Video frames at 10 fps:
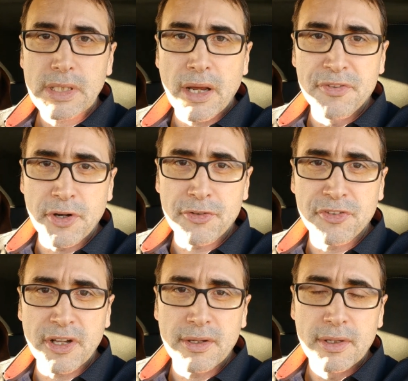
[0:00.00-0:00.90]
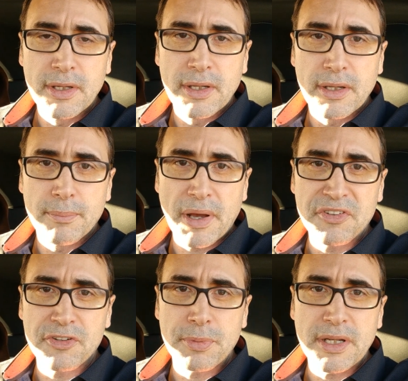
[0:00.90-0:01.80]
If you're interested,
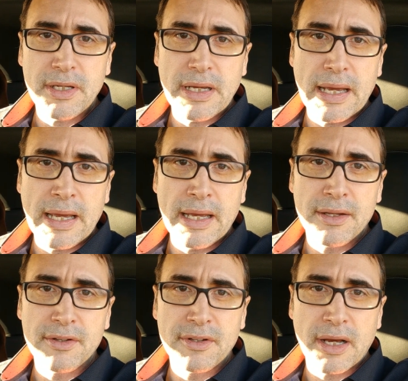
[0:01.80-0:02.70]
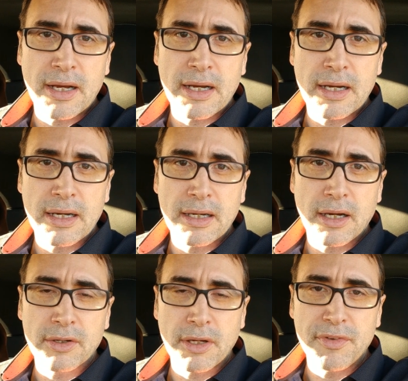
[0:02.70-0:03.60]
message me, and
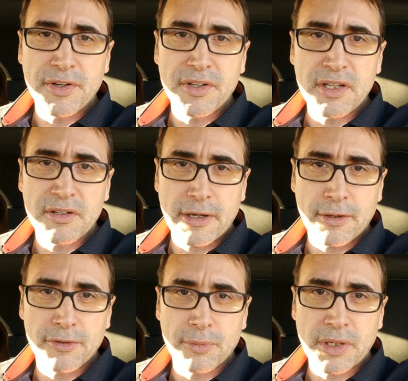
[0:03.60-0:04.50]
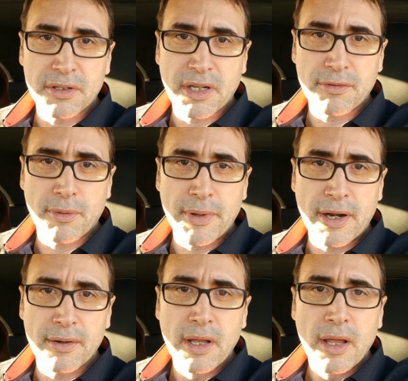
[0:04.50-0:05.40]
I'll give you the details, and we can take it from
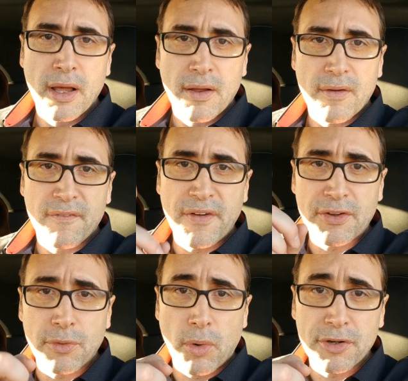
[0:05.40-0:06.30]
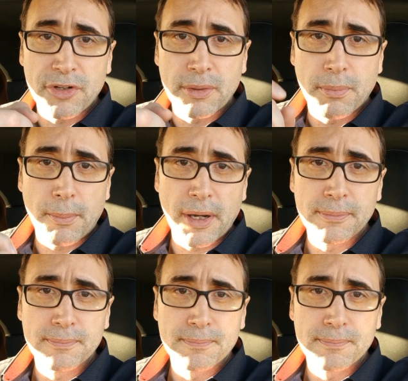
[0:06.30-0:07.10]
there. Thanks for watching. Bye-bye.